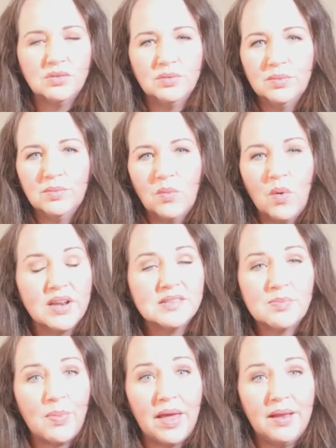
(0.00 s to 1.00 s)
to what
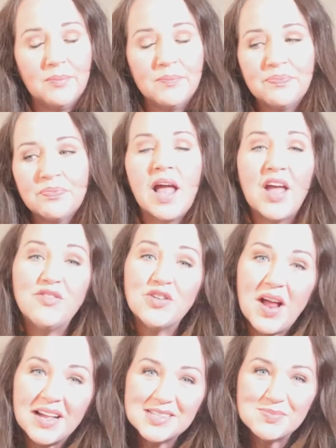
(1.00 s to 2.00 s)
it's been. If
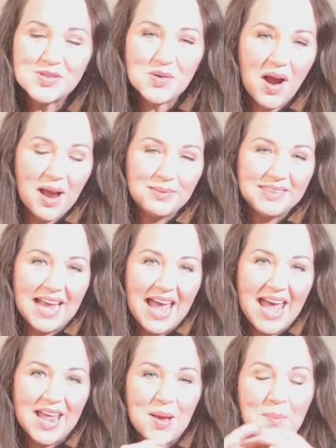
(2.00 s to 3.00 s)
you're not subscribed
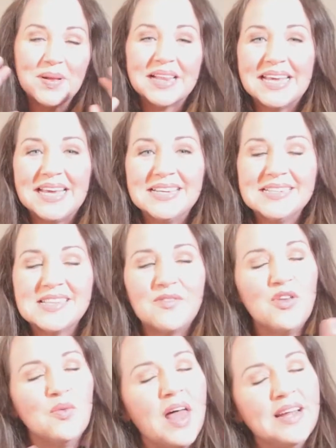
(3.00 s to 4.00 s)
yet, please,
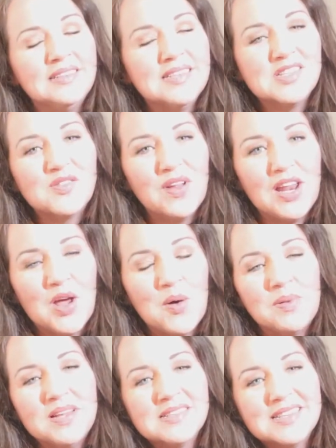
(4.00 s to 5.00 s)
if you liked this
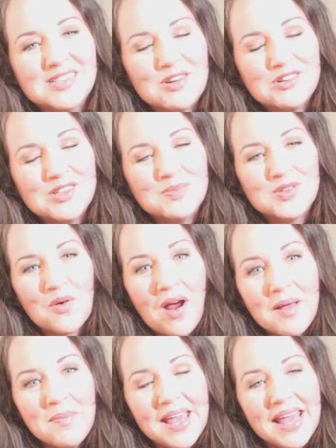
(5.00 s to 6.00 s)
video, please consider
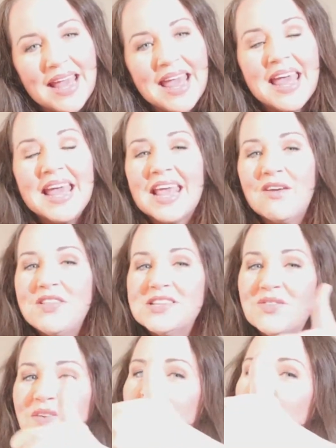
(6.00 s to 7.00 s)
subscribing. Give
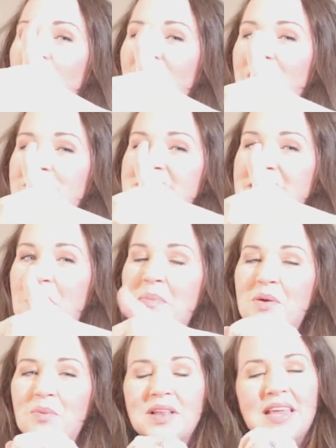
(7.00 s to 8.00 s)
this video a thumbs
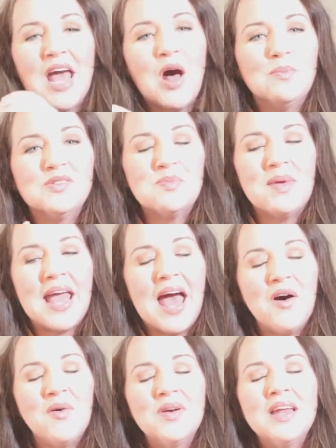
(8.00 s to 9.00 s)
up, it really helps me
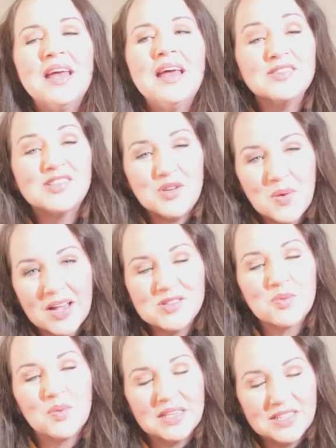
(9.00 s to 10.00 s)
out. I'll see you
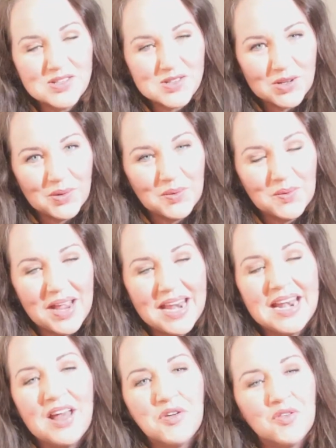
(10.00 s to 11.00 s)
guys really soon
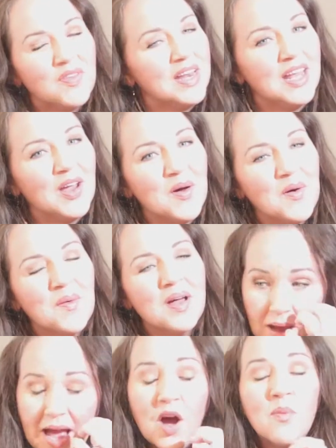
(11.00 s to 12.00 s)
in another video.
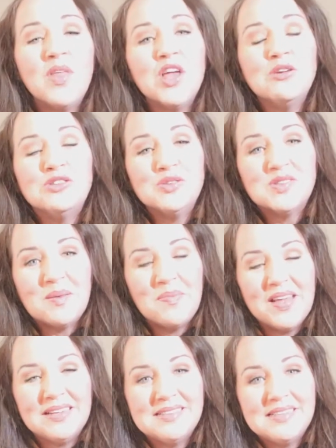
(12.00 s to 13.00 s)
I hope that you do
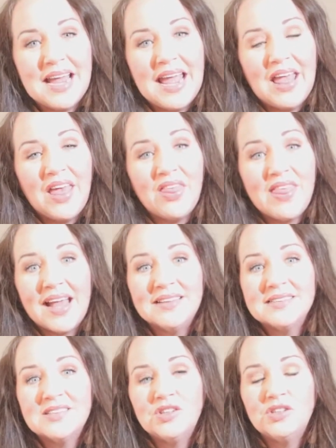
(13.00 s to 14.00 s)
something today
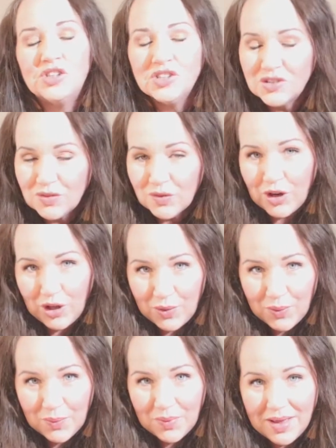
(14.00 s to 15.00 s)
that's just for
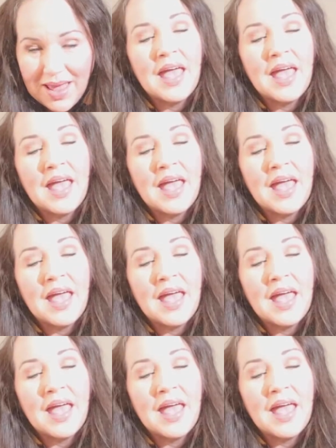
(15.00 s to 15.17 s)
you,